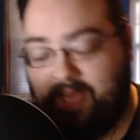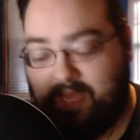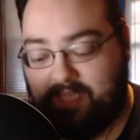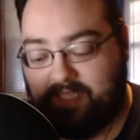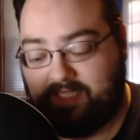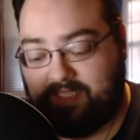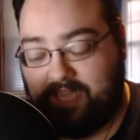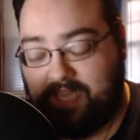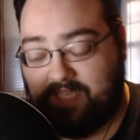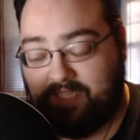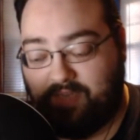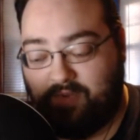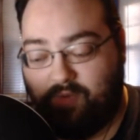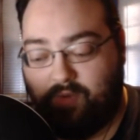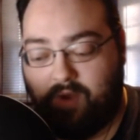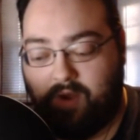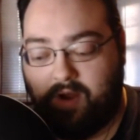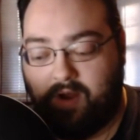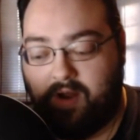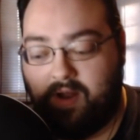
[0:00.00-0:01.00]
kiss, as it
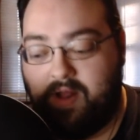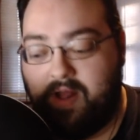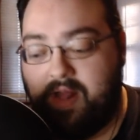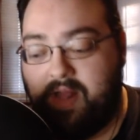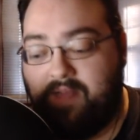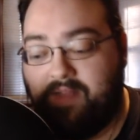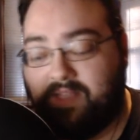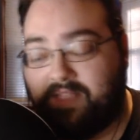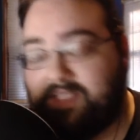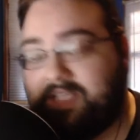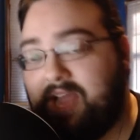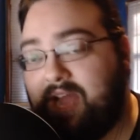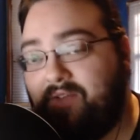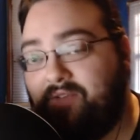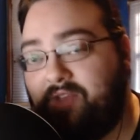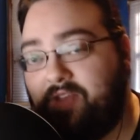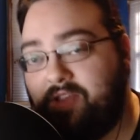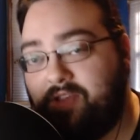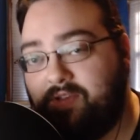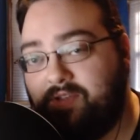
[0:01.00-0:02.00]
were, that
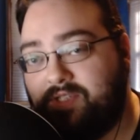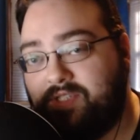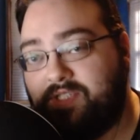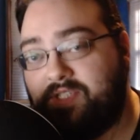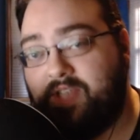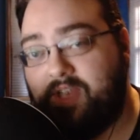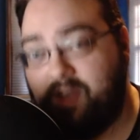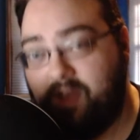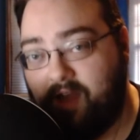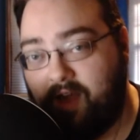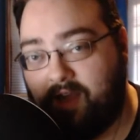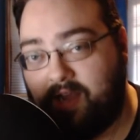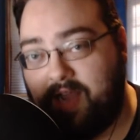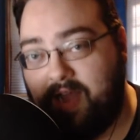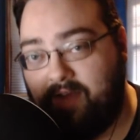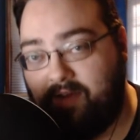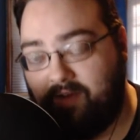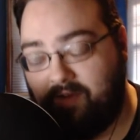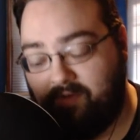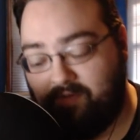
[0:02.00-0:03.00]
Saffron uses to knock
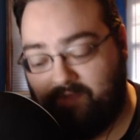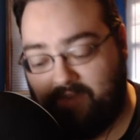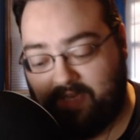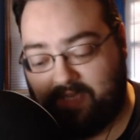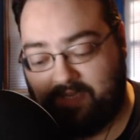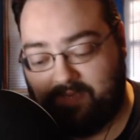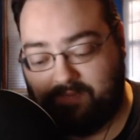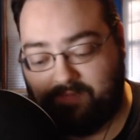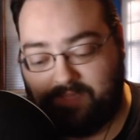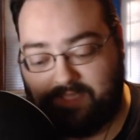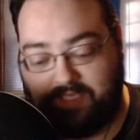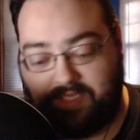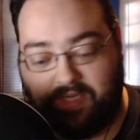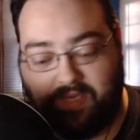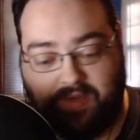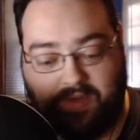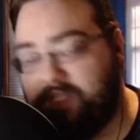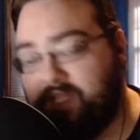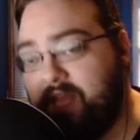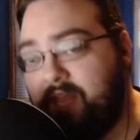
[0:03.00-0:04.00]
out her victims.
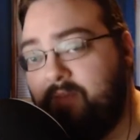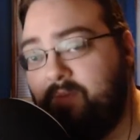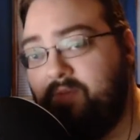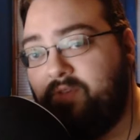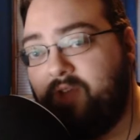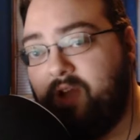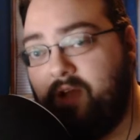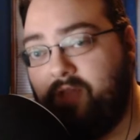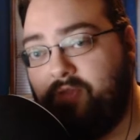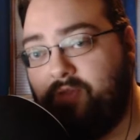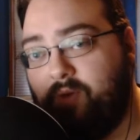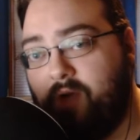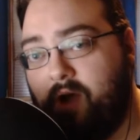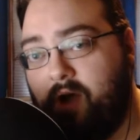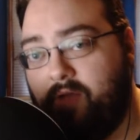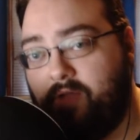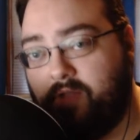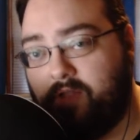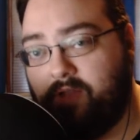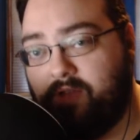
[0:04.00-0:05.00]
So now that we've gone through
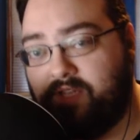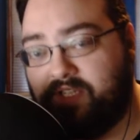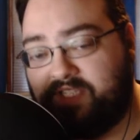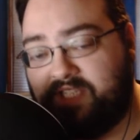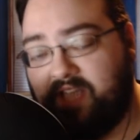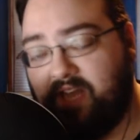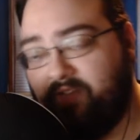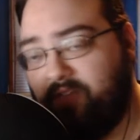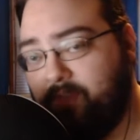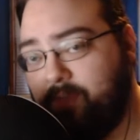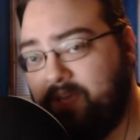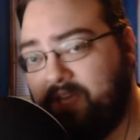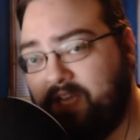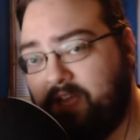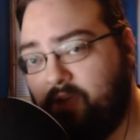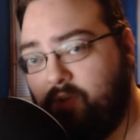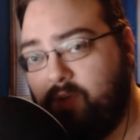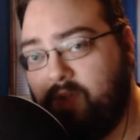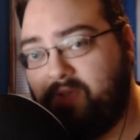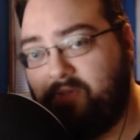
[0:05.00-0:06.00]
all the loot itself, let me take
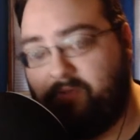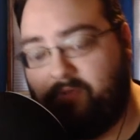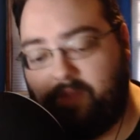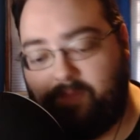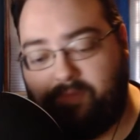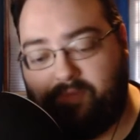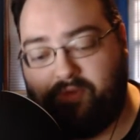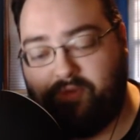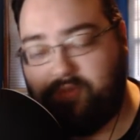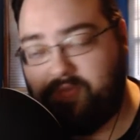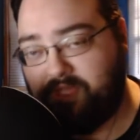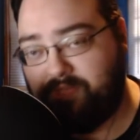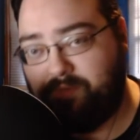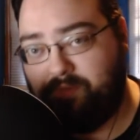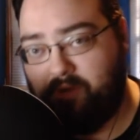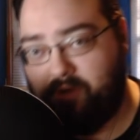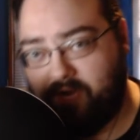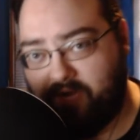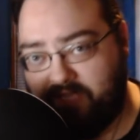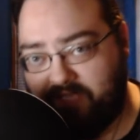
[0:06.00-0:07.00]
a quick flip through this
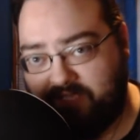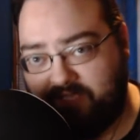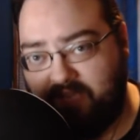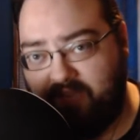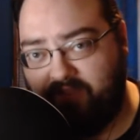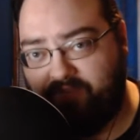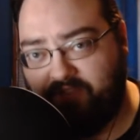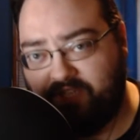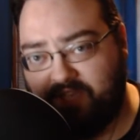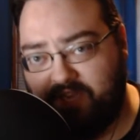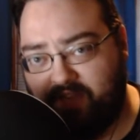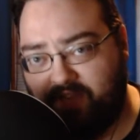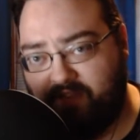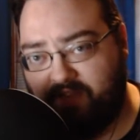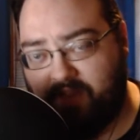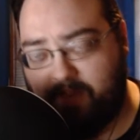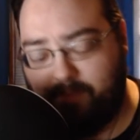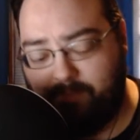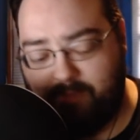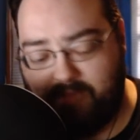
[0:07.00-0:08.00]
book and see if there's anything
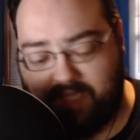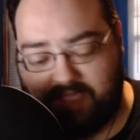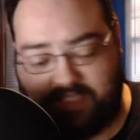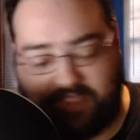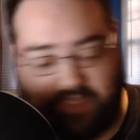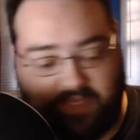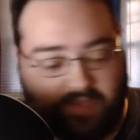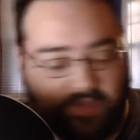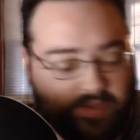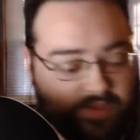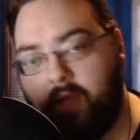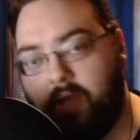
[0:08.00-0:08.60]
that I missed.